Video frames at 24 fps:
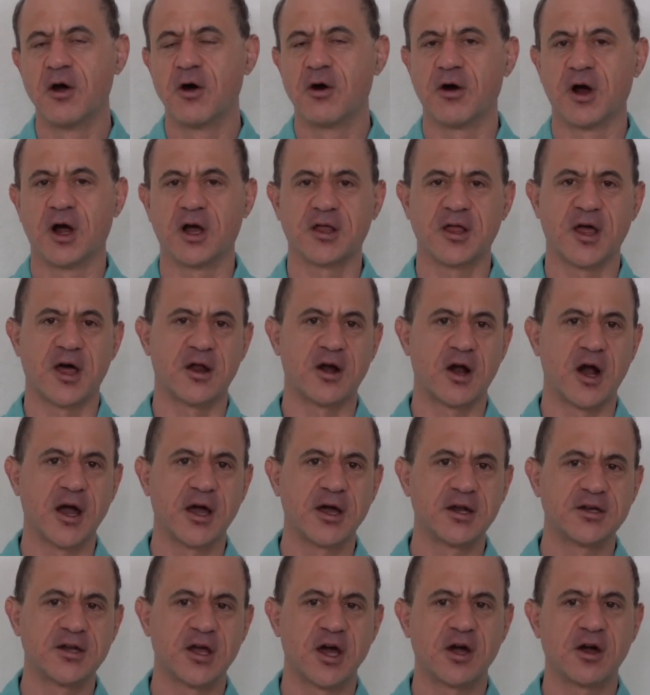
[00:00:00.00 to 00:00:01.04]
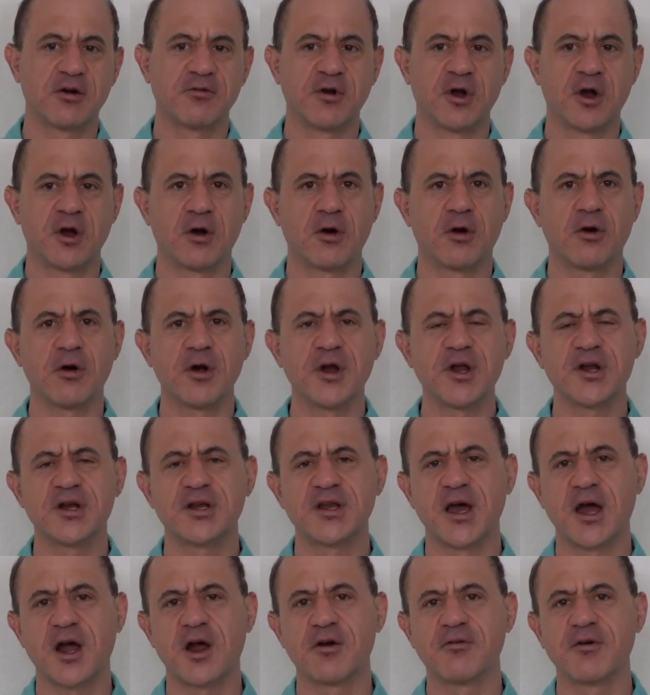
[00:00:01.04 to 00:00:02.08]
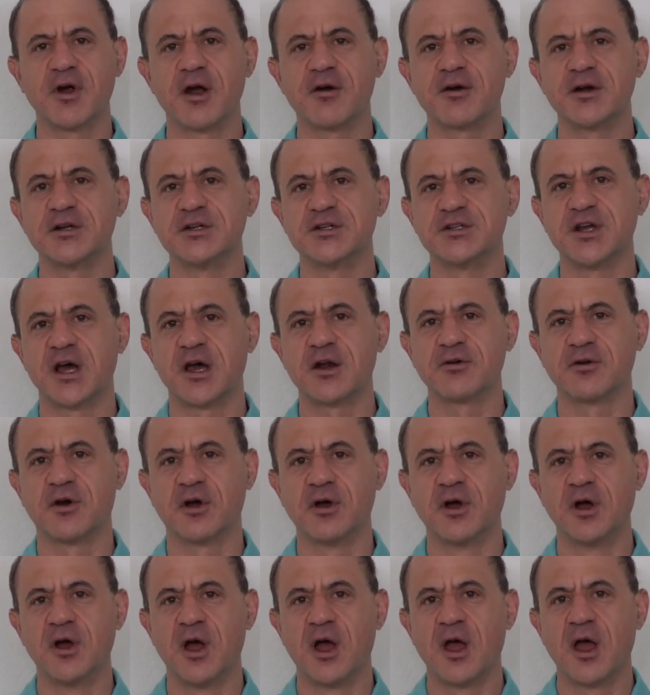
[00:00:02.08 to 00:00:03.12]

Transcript: or a cloud architect career or your tech career in general,